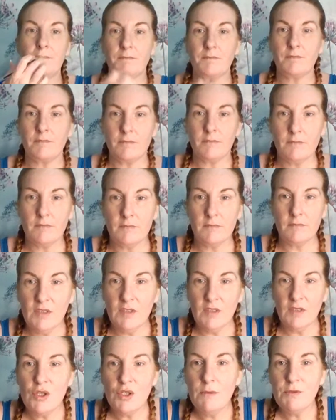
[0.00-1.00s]
So I'm just
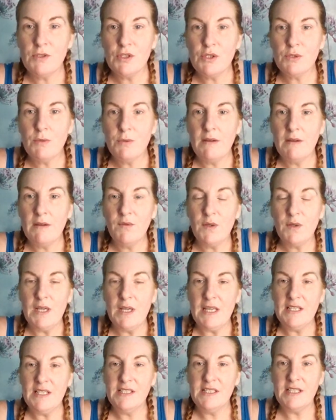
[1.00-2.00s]
waiting for
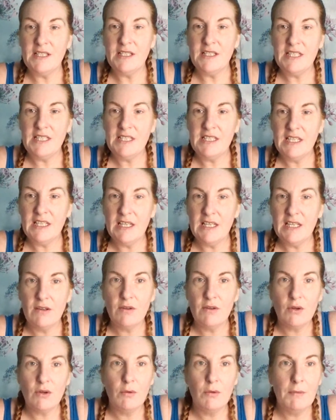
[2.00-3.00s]
KCD to come
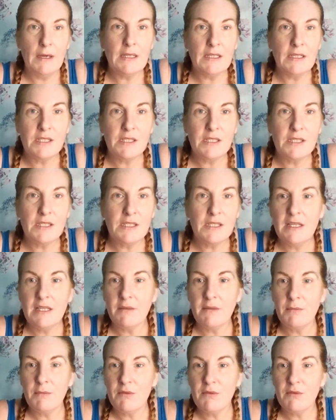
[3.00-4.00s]
back to me and give me
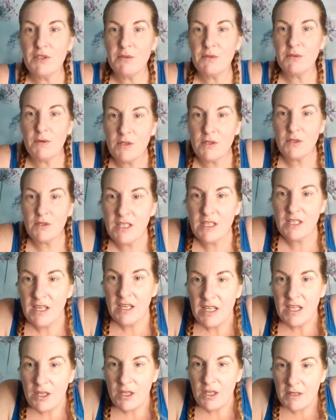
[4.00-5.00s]
a response.
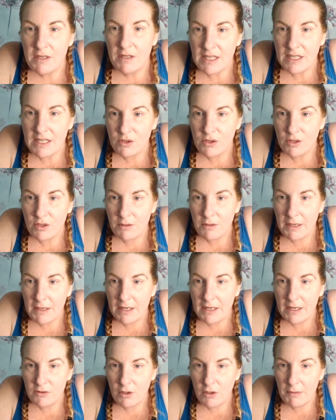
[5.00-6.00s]
Yes, younger
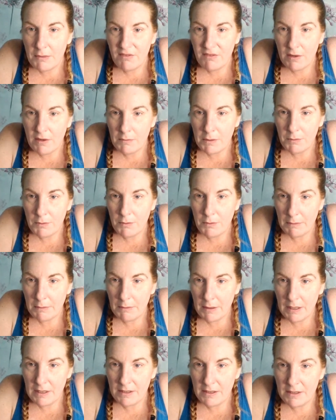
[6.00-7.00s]
male, not my family, but my
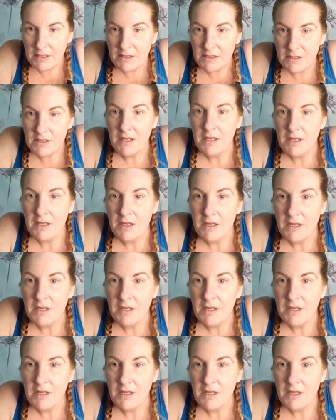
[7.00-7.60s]
partners.